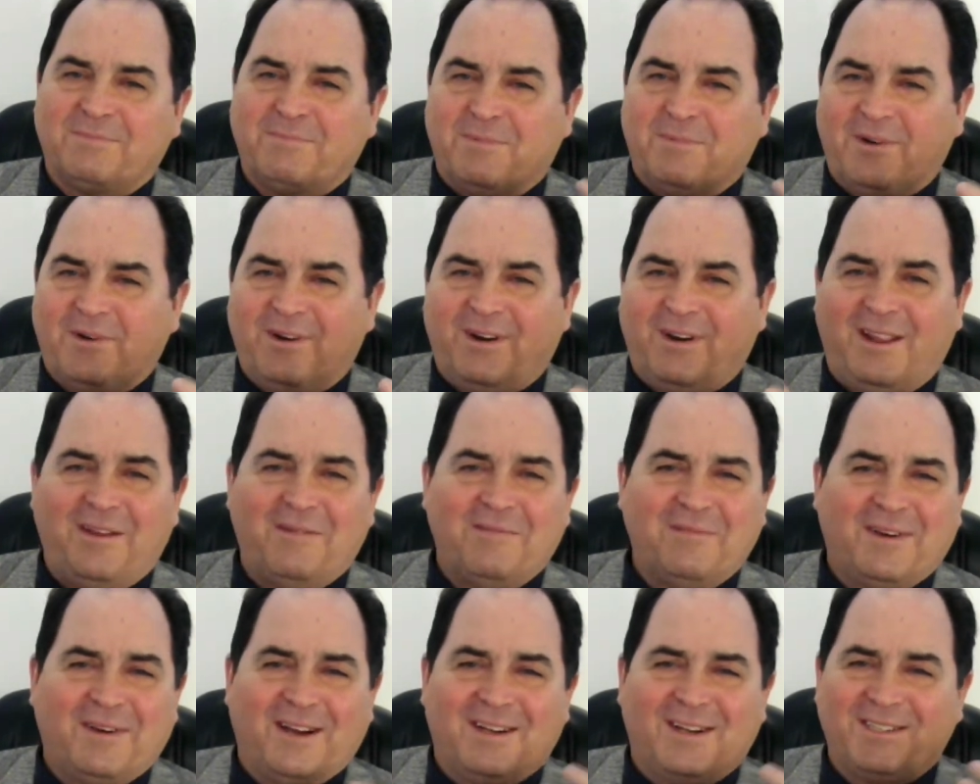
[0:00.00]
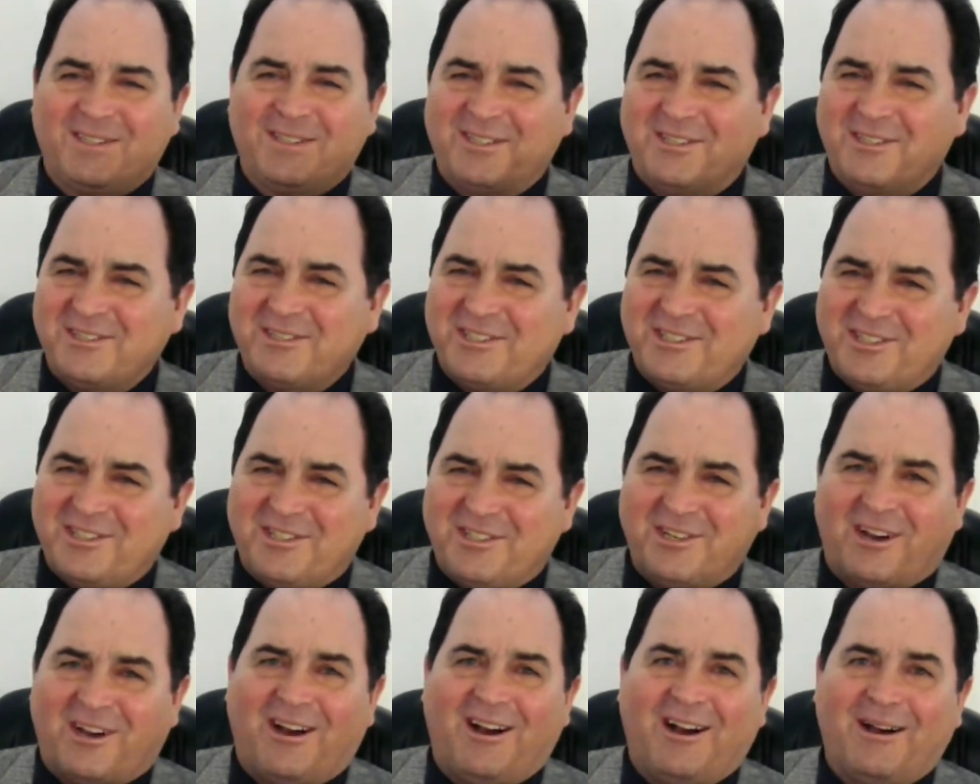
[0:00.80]
pretty much your
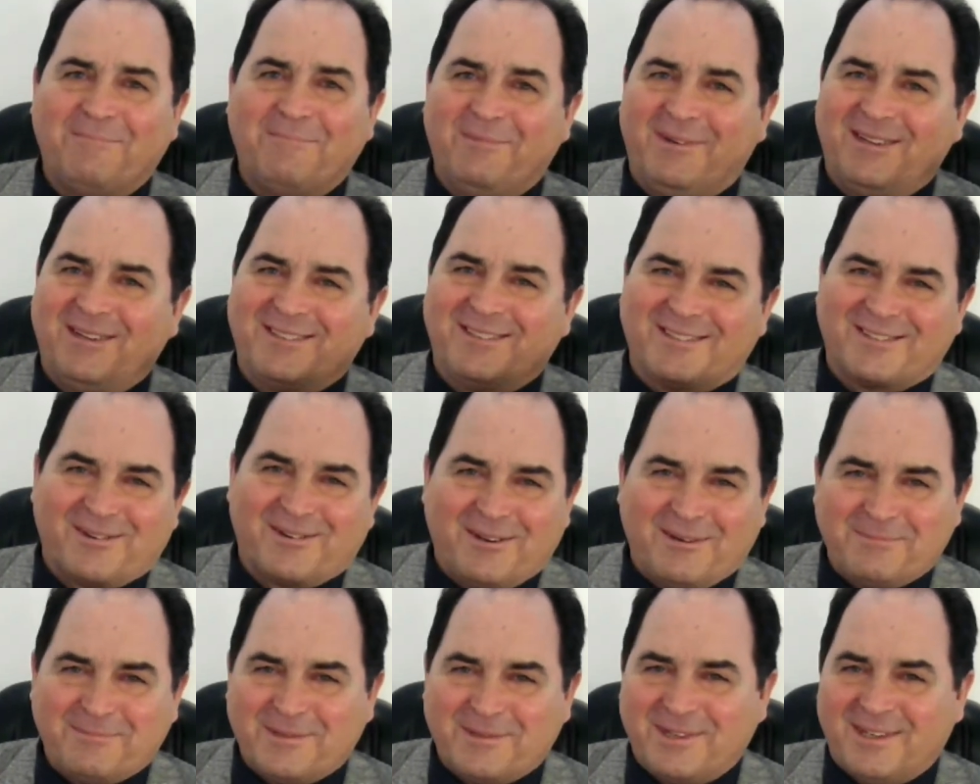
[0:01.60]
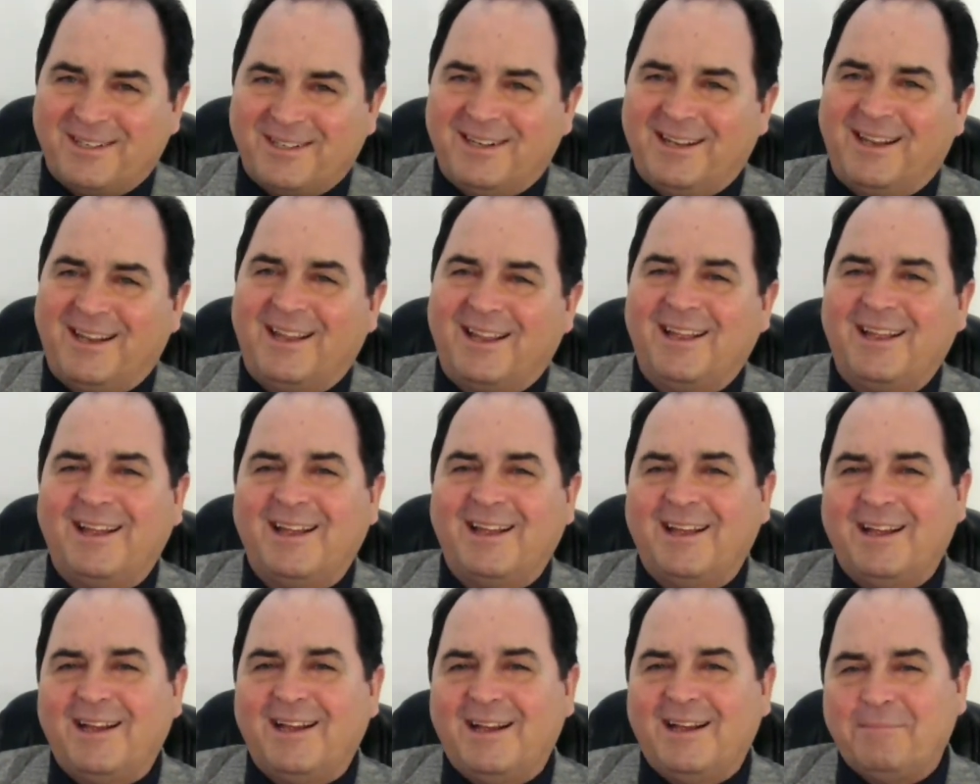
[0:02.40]
job description,
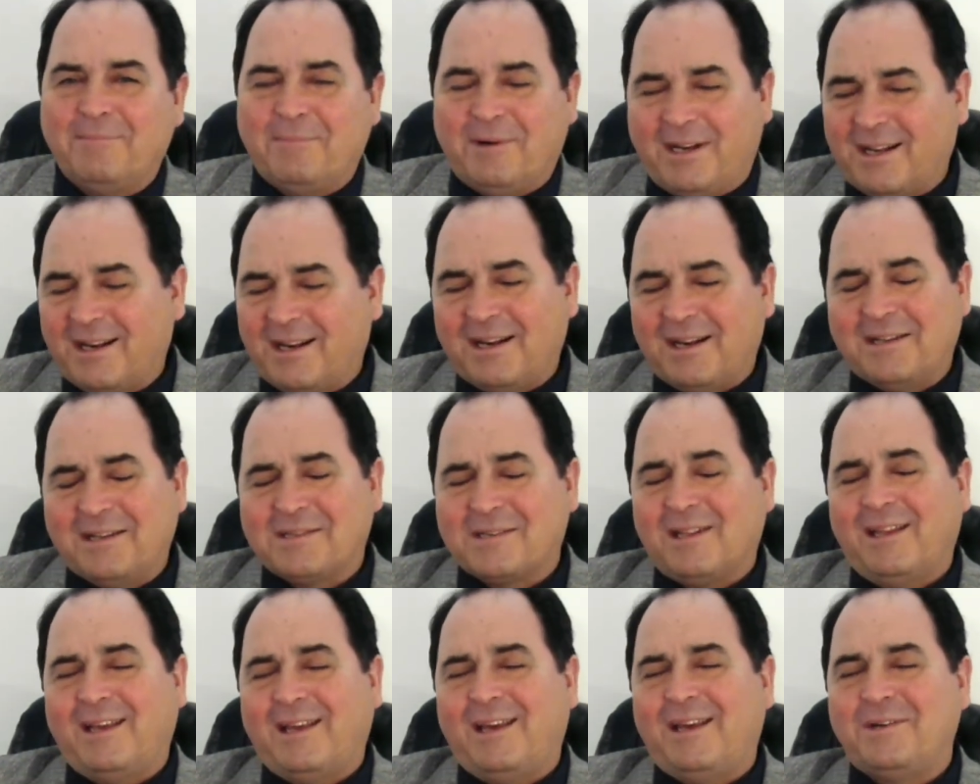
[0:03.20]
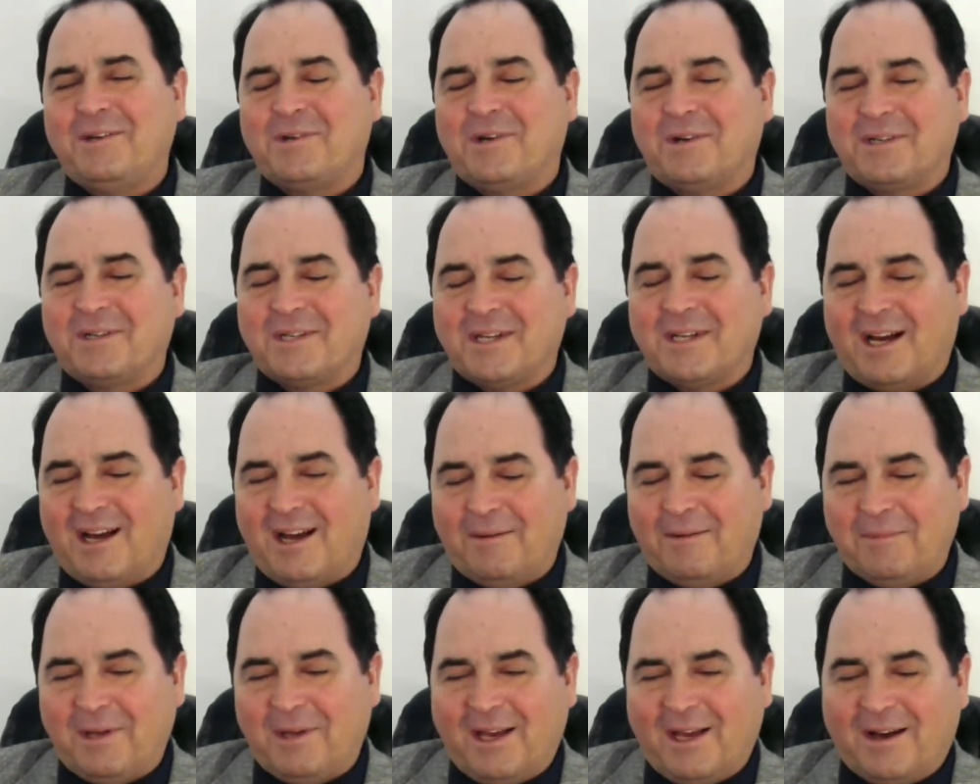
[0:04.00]
but in his leisure
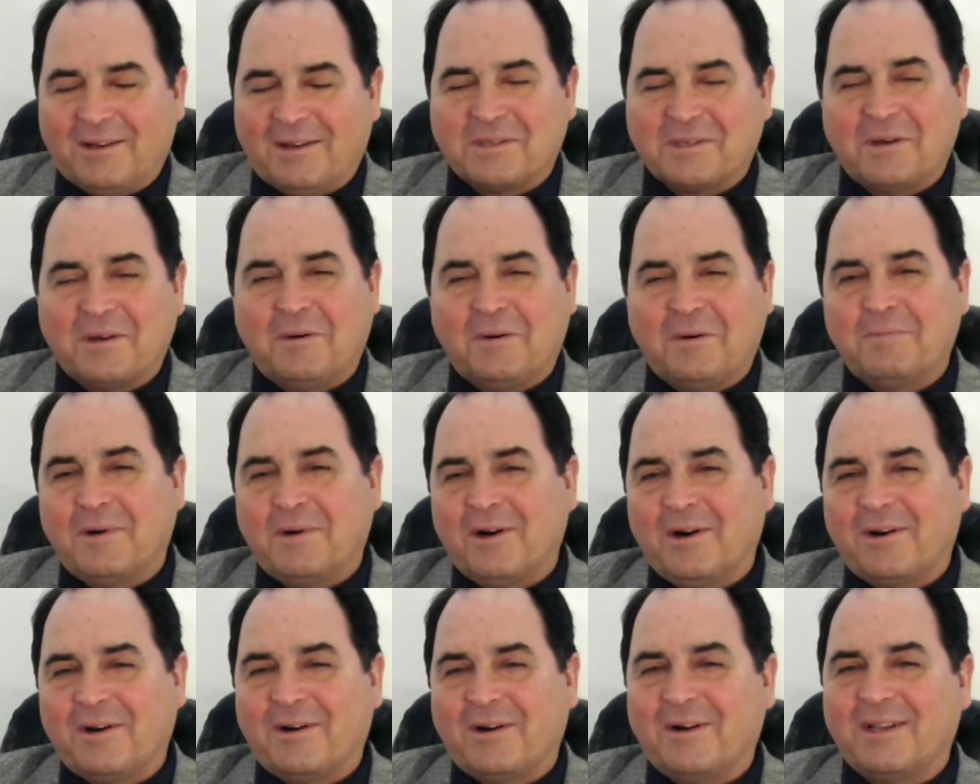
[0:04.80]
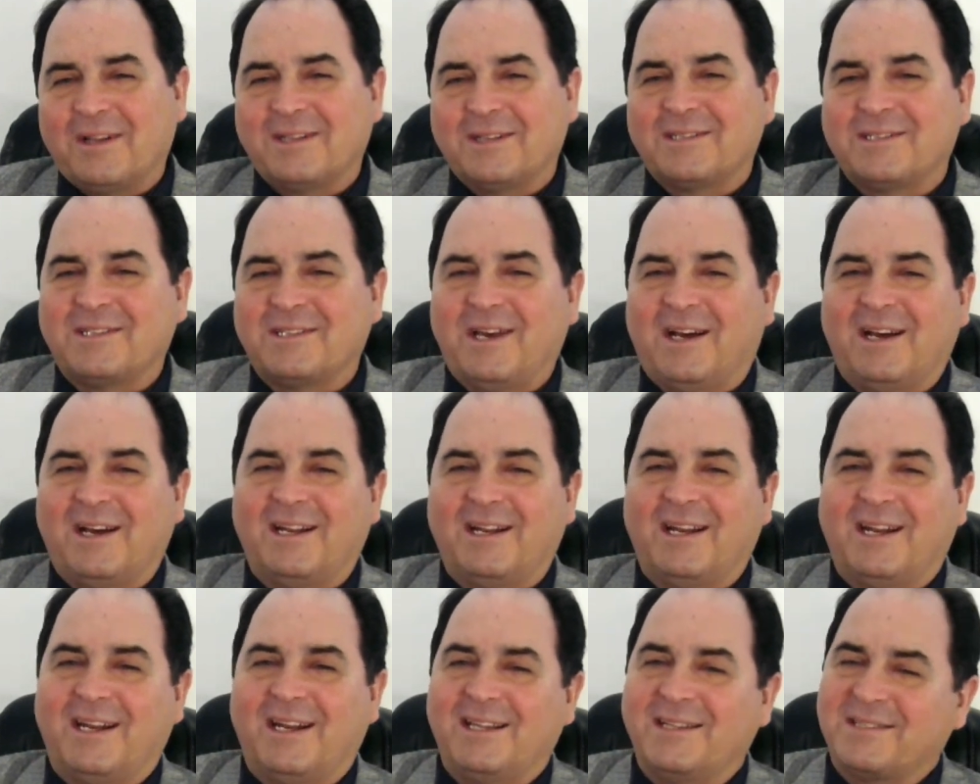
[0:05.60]
time he also murdered his
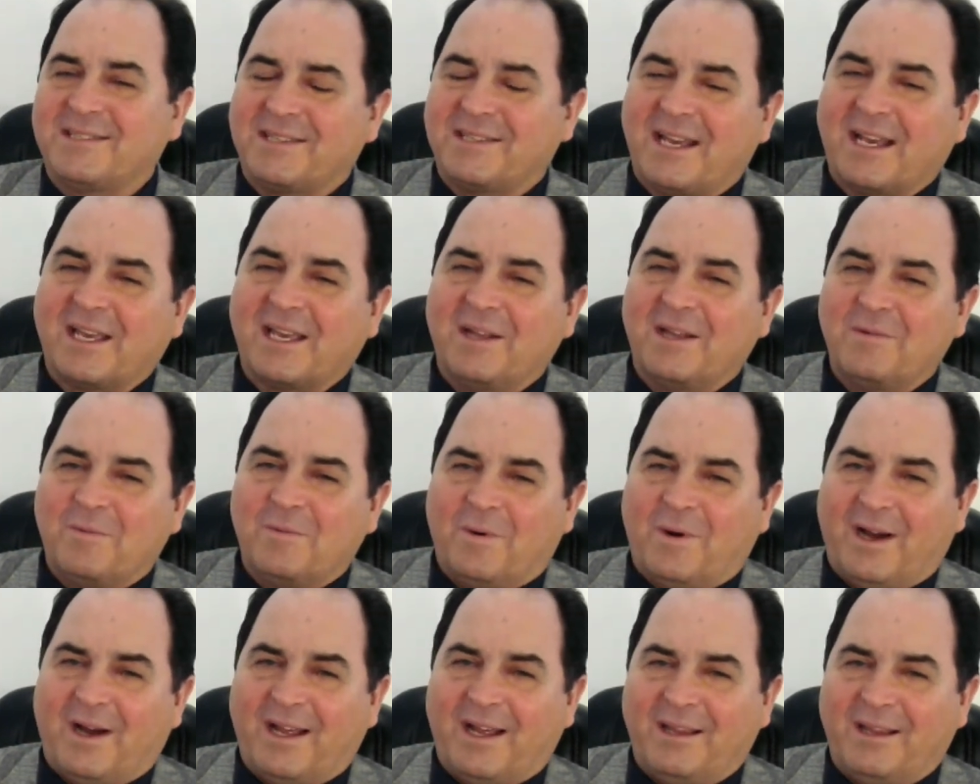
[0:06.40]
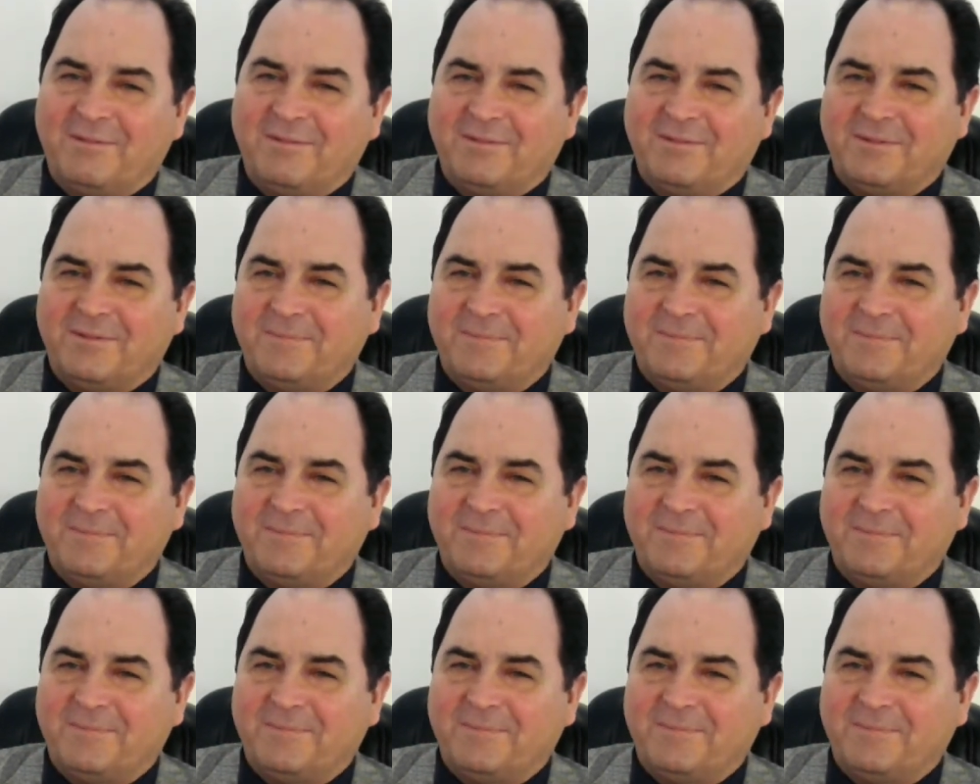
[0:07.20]
son and his second wife.